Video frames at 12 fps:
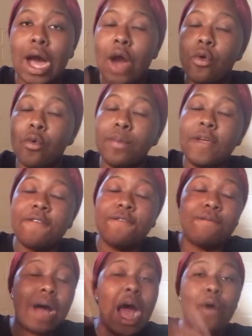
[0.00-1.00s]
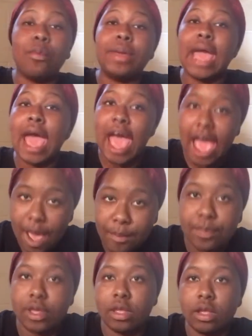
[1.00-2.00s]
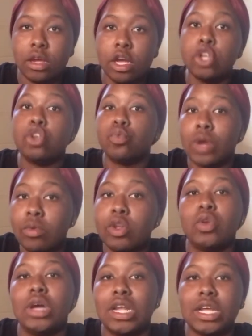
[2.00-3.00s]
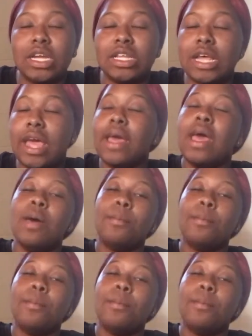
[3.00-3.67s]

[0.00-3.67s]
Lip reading: I will be happy to read what you guys got to say.